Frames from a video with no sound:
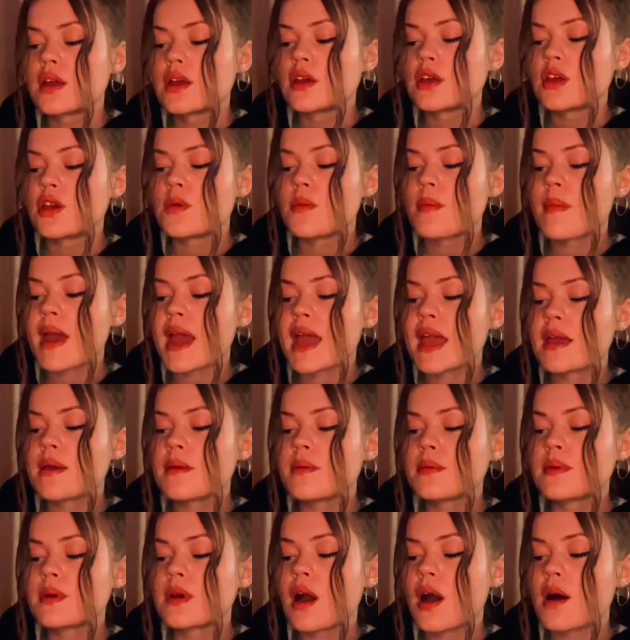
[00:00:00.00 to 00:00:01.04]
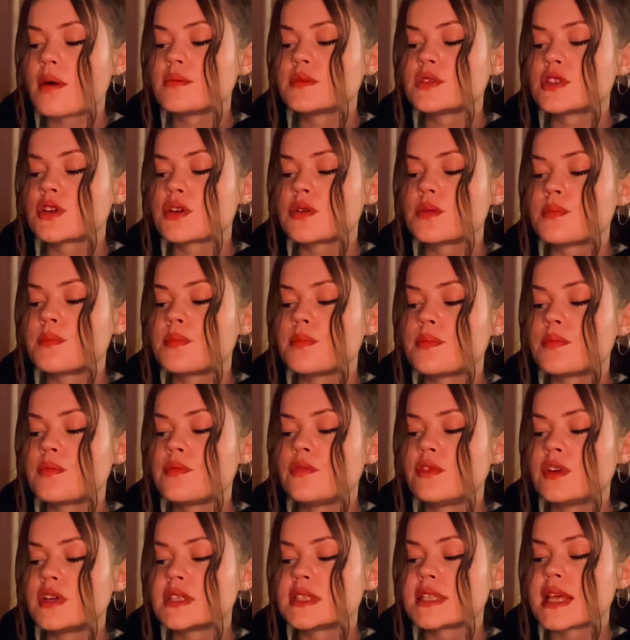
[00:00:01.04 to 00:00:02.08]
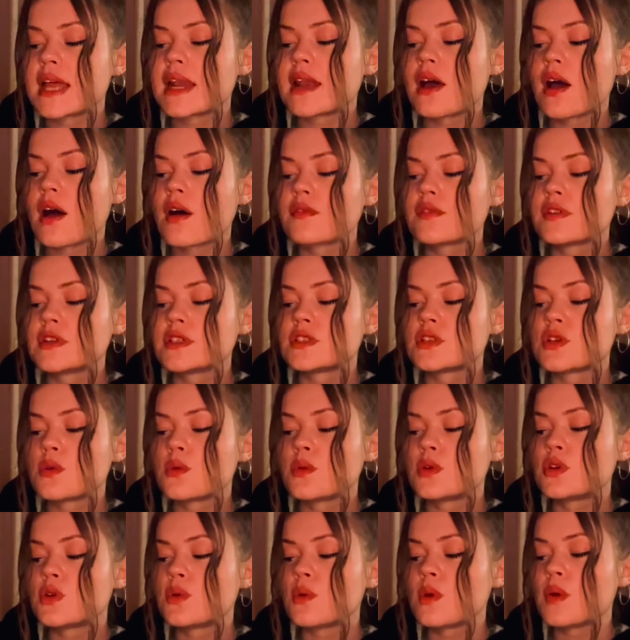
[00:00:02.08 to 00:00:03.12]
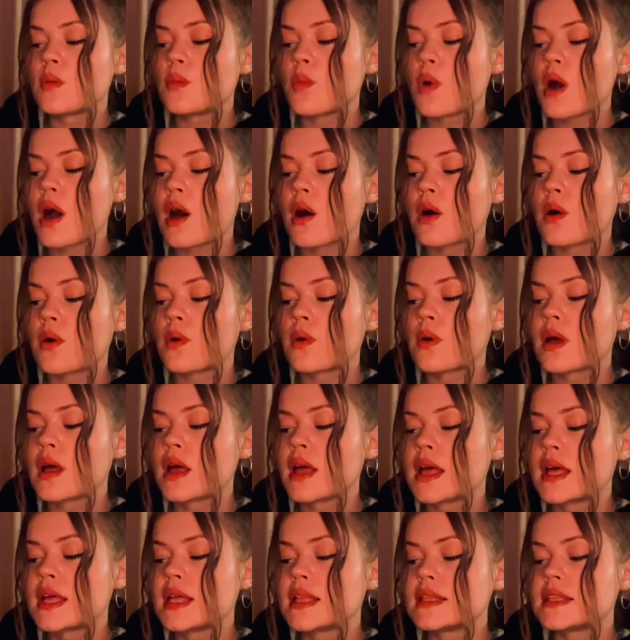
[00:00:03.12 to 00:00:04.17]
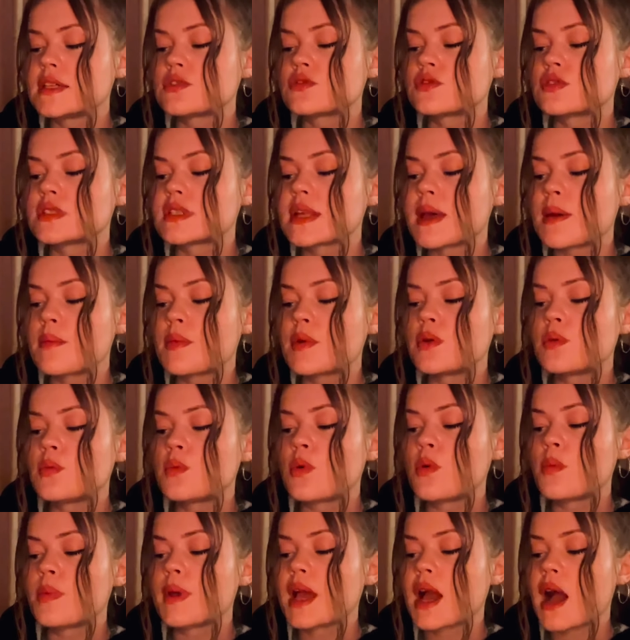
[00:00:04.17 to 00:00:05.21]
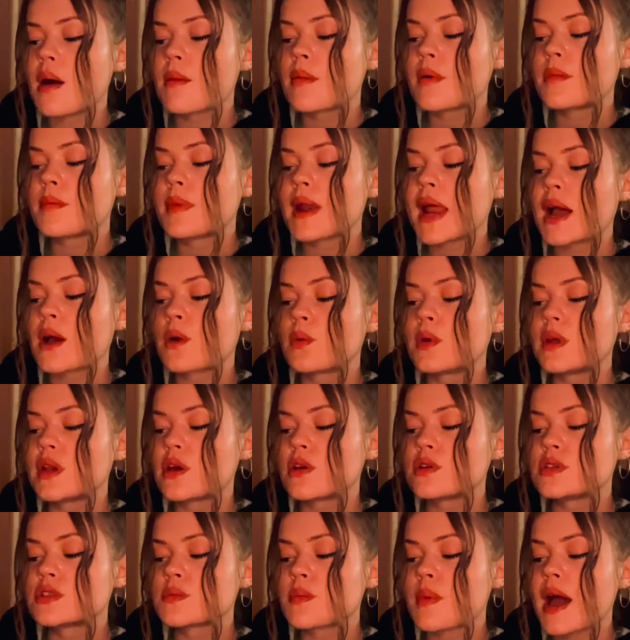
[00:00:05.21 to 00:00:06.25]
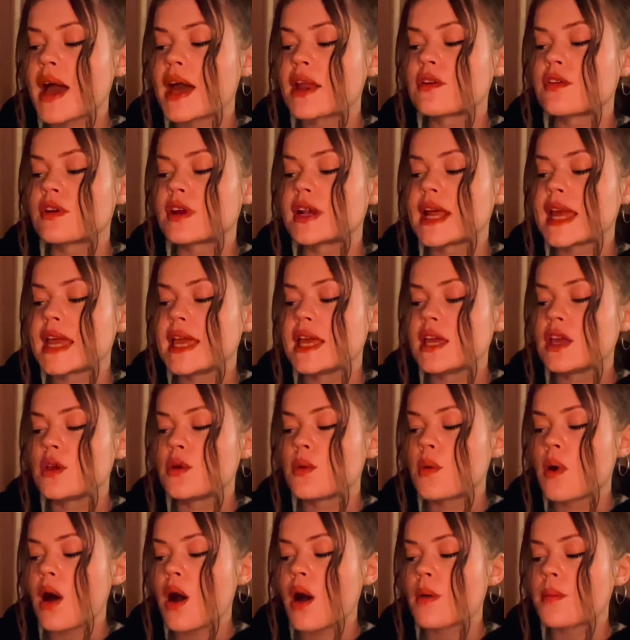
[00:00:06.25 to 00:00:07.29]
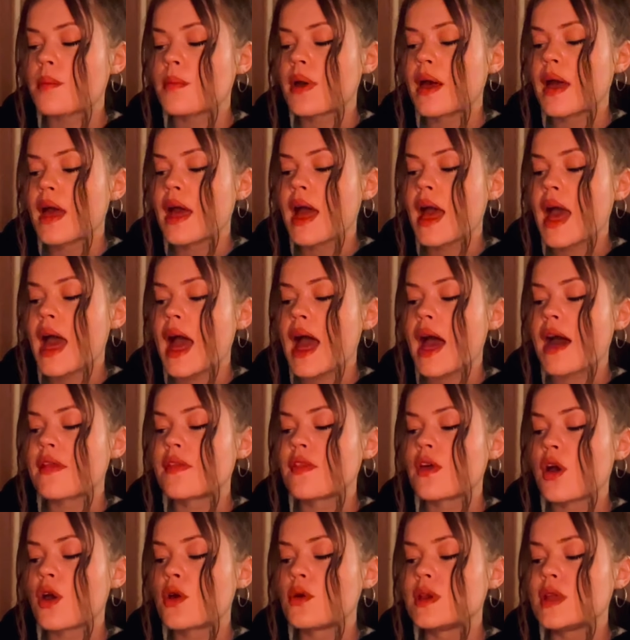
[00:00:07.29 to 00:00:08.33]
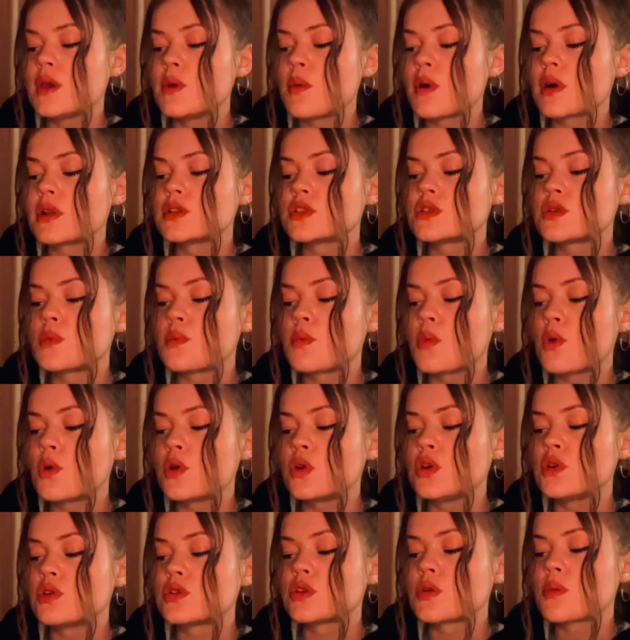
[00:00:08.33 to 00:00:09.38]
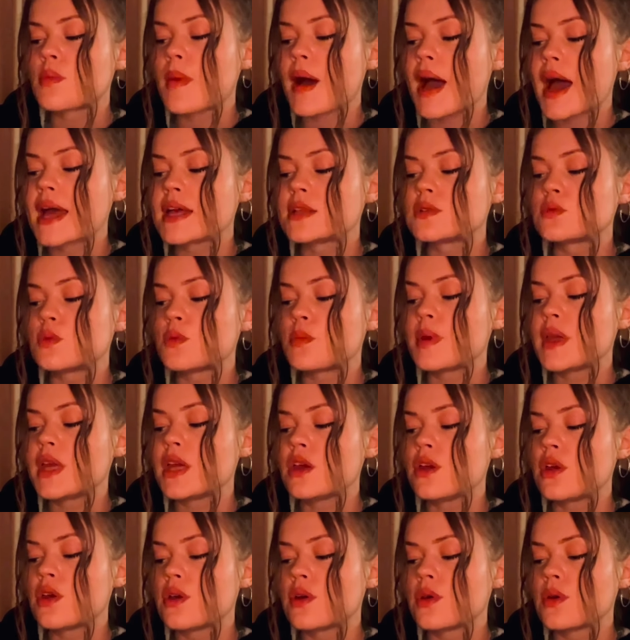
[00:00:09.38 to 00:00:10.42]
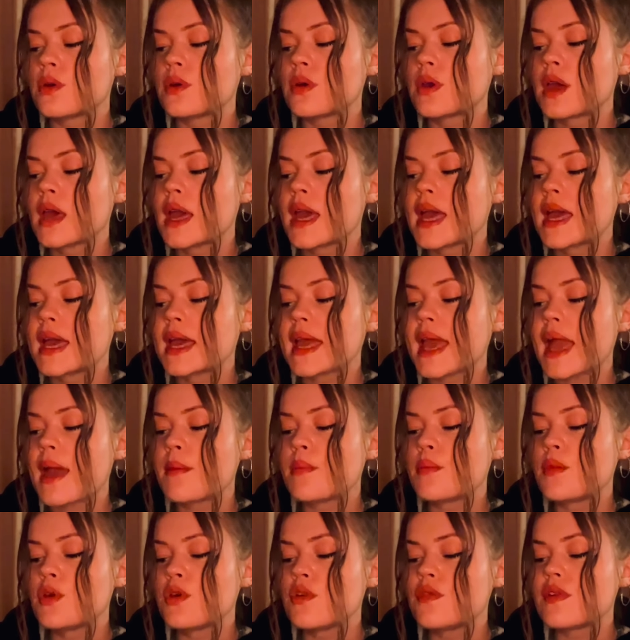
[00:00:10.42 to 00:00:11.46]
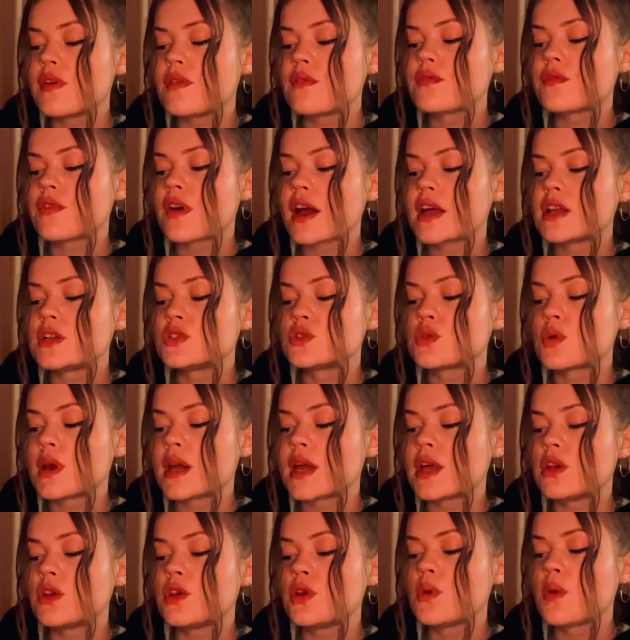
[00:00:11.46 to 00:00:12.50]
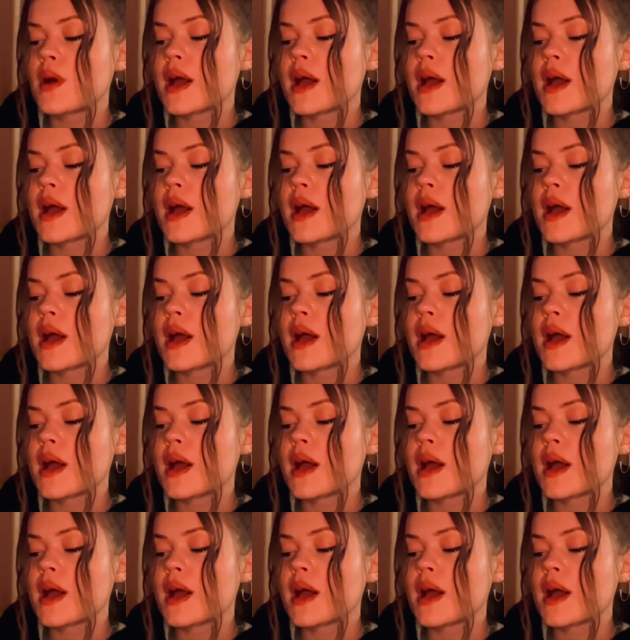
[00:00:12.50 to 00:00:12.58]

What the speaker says: you may come to resent others who are doing well. This resentment will become a black widow spider and eat you up. And the only one to mourn your demise will be you. Get moving, find joy and new